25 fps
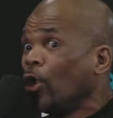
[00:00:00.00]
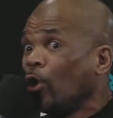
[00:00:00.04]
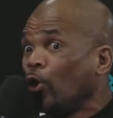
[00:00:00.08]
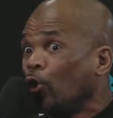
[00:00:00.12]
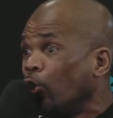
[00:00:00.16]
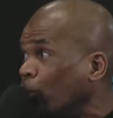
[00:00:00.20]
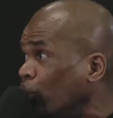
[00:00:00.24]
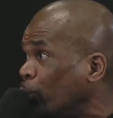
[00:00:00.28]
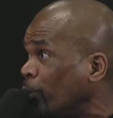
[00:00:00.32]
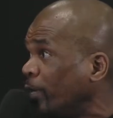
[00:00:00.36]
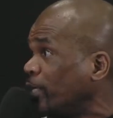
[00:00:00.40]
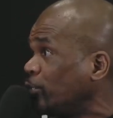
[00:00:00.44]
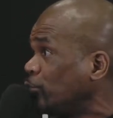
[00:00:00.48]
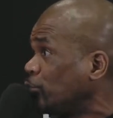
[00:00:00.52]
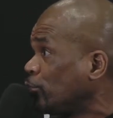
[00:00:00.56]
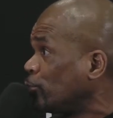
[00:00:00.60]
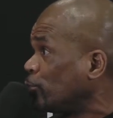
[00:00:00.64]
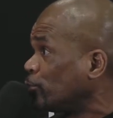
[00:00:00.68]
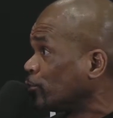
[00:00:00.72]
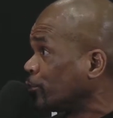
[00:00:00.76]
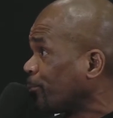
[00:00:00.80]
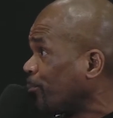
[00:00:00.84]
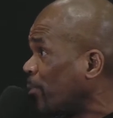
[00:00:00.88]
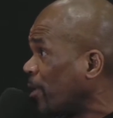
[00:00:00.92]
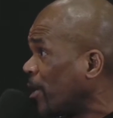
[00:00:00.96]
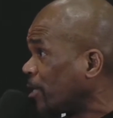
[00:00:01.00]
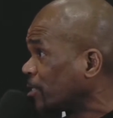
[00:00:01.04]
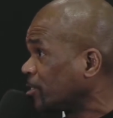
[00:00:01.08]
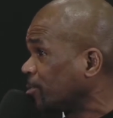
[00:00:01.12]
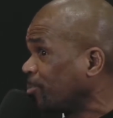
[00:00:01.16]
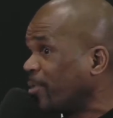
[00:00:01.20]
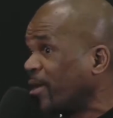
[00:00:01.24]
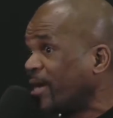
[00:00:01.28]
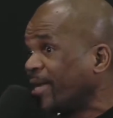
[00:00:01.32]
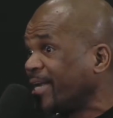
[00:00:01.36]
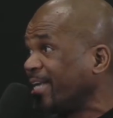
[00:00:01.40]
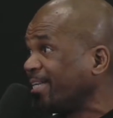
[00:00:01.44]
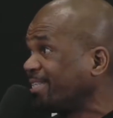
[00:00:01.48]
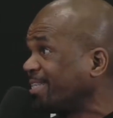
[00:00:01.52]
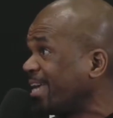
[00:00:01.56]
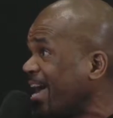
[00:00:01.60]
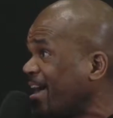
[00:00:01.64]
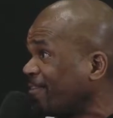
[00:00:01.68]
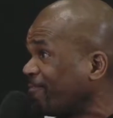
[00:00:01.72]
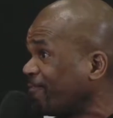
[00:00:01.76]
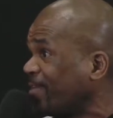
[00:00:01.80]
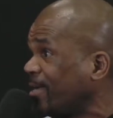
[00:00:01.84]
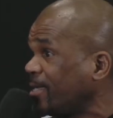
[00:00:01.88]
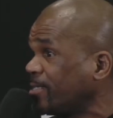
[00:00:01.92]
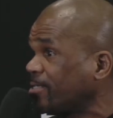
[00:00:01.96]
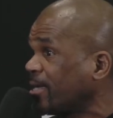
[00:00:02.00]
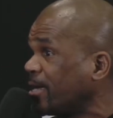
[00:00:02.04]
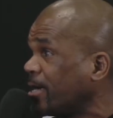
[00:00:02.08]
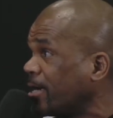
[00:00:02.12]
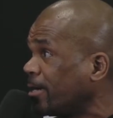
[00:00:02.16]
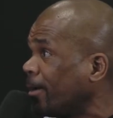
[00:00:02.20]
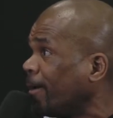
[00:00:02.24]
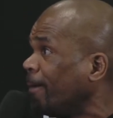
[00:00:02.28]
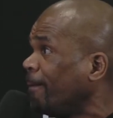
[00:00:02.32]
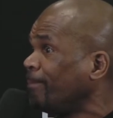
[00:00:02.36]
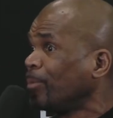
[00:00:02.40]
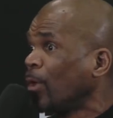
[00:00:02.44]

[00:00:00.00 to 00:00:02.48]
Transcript: Looney Tunes, Bugs Bunny, Daffy Duck.